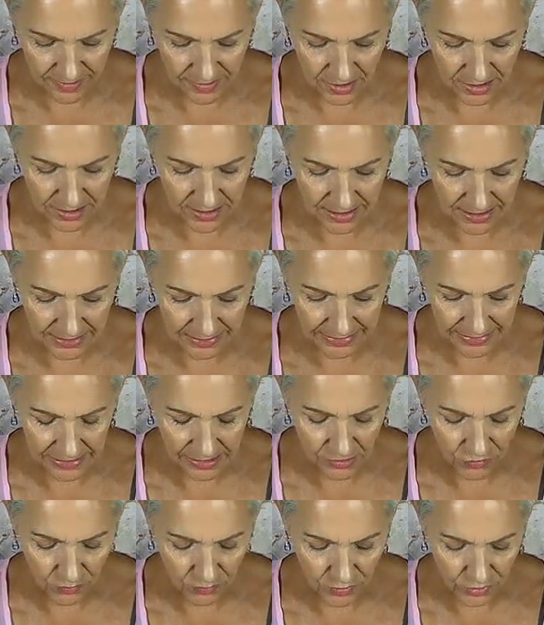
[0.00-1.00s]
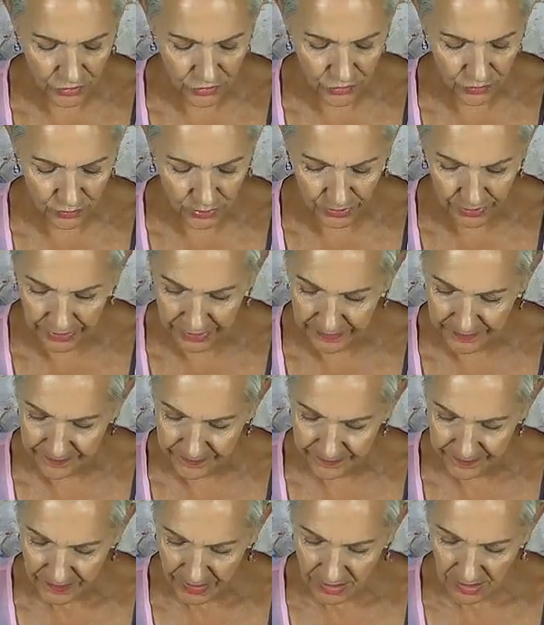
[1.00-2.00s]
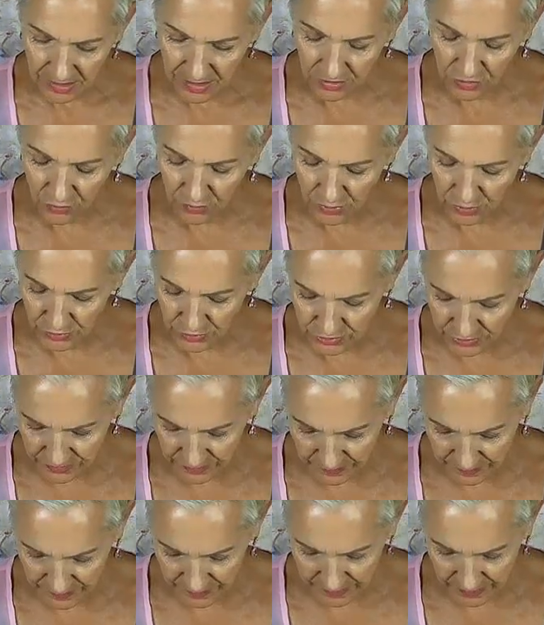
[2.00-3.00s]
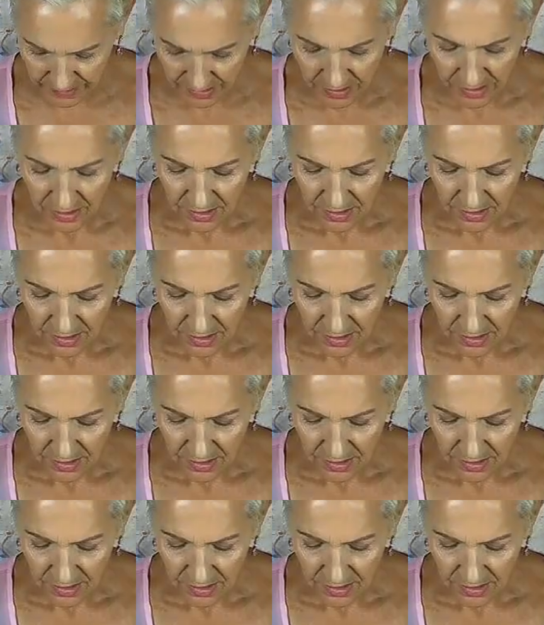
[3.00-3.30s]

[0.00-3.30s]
So you need to clear your emotional body and your emotions.